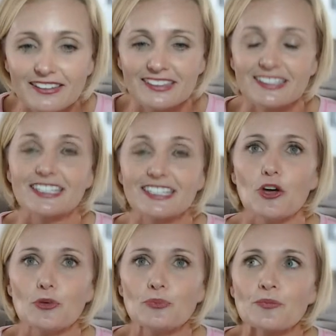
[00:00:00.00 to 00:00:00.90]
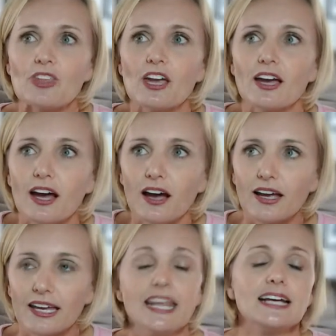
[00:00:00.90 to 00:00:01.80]
the
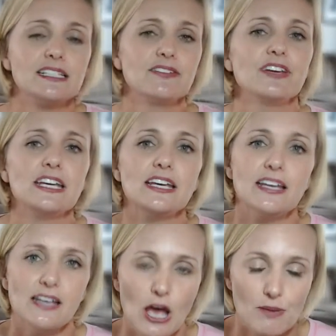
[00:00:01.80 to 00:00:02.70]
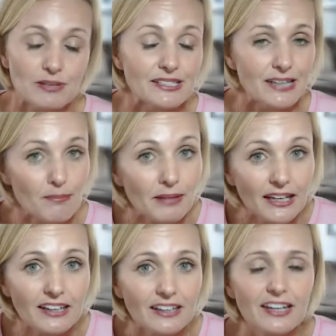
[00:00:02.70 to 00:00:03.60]
inactivity
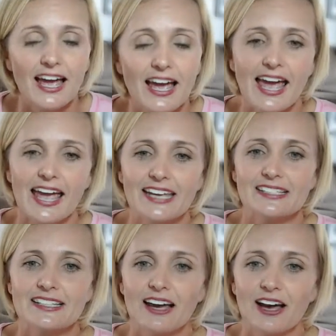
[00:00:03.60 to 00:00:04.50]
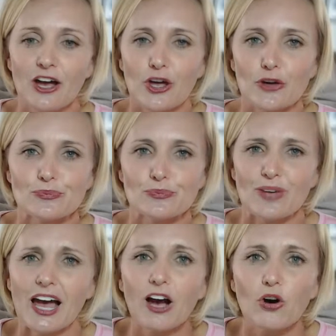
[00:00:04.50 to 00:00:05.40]
epidemic, and
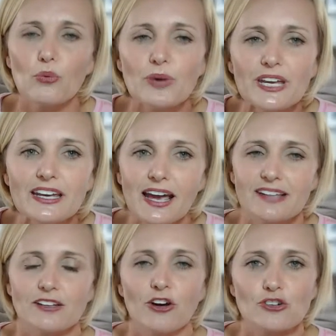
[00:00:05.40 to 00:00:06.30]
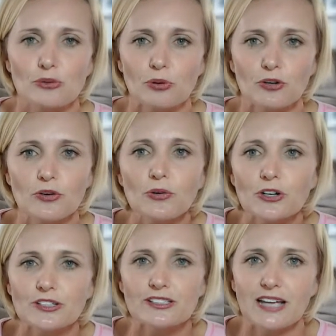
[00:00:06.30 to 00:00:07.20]
how we as
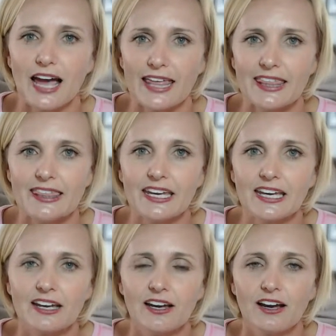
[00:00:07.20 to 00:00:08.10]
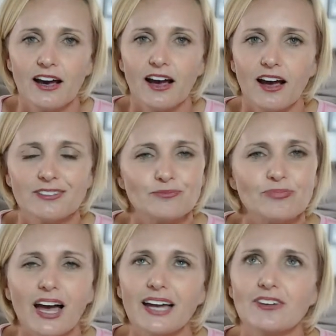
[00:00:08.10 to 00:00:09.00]
entrepreneurs, I
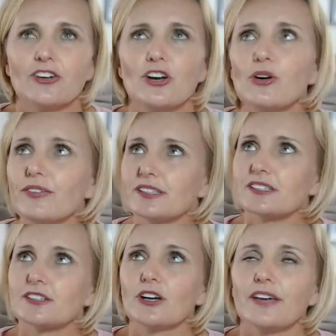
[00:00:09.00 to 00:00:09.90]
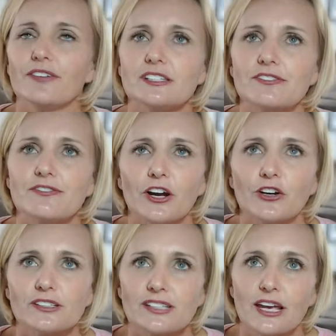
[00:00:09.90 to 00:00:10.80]
don't know if it's fair to
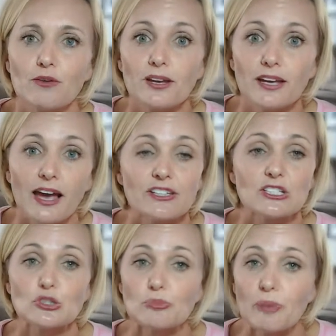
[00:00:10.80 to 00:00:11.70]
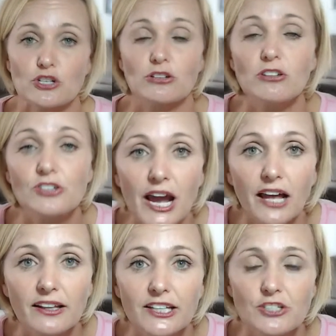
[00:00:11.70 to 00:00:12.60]
say we have a special
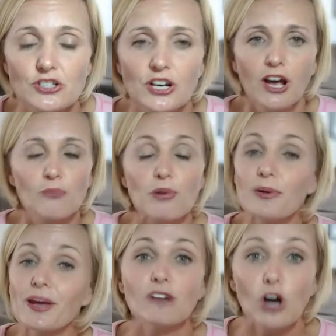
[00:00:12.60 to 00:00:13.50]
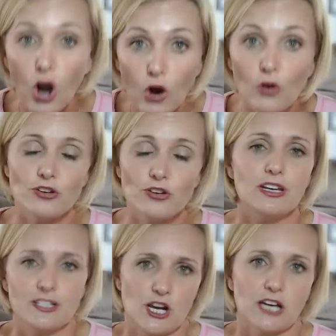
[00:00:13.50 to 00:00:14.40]
challenge, but we have our own
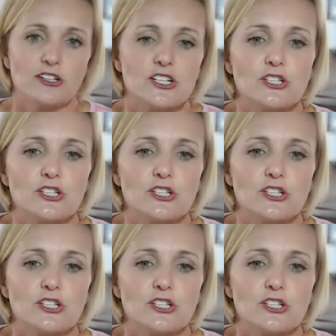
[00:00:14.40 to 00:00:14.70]
unique challenges